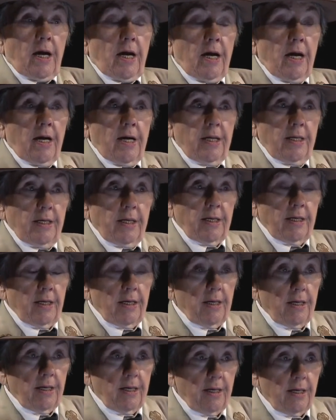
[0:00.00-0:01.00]
And uh,
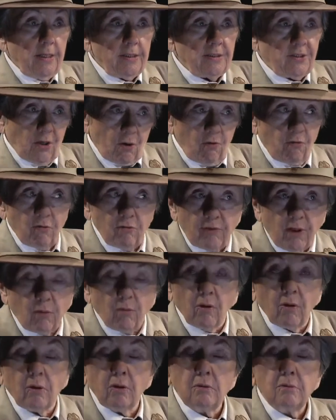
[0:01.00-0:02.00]
so there
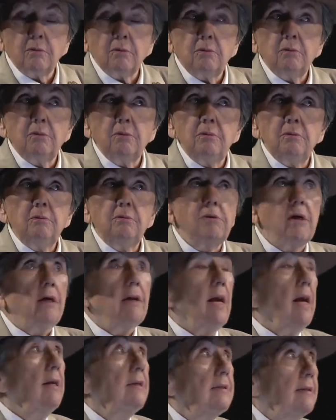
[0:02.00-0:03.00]
were,
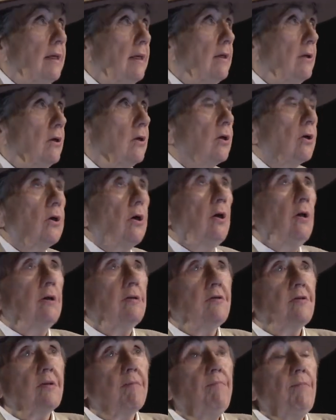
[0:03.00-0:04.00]
what, 18
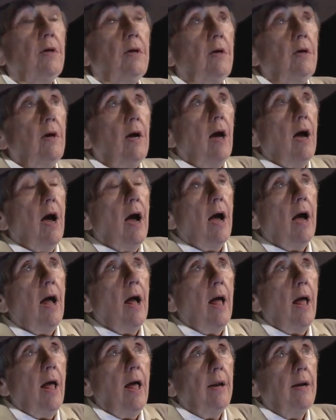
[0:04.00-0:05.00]
girls.
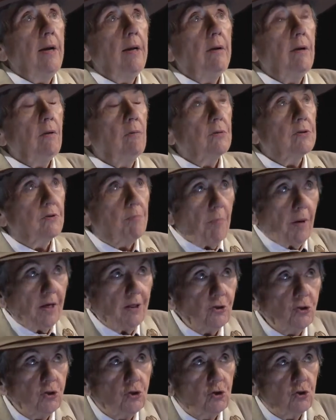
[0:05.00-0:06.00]
And it was
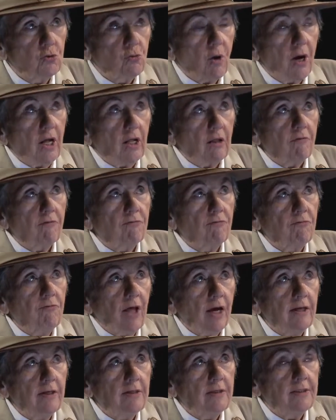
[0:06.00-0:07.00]
March 12th,
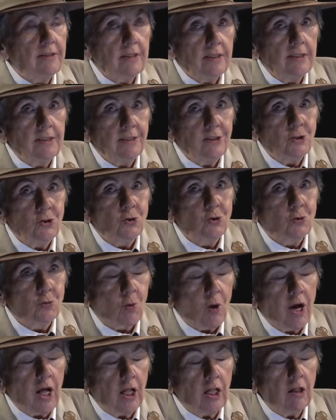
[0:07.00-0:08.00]

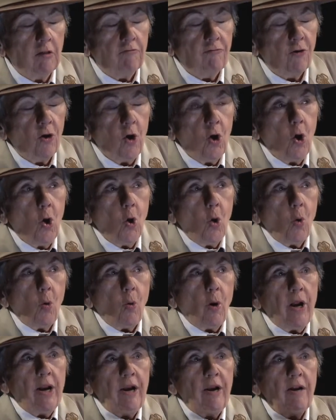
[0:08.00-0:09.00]
1912,
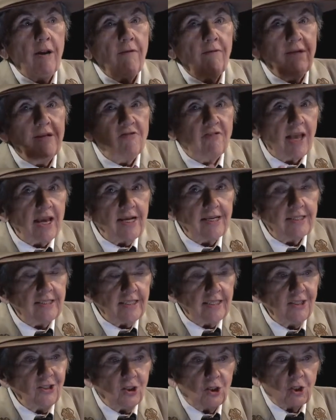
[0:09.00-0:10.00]
when these
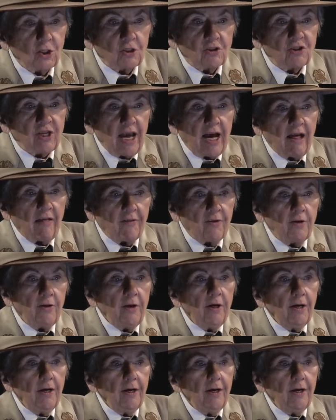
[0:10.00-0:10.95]
18 girls gathered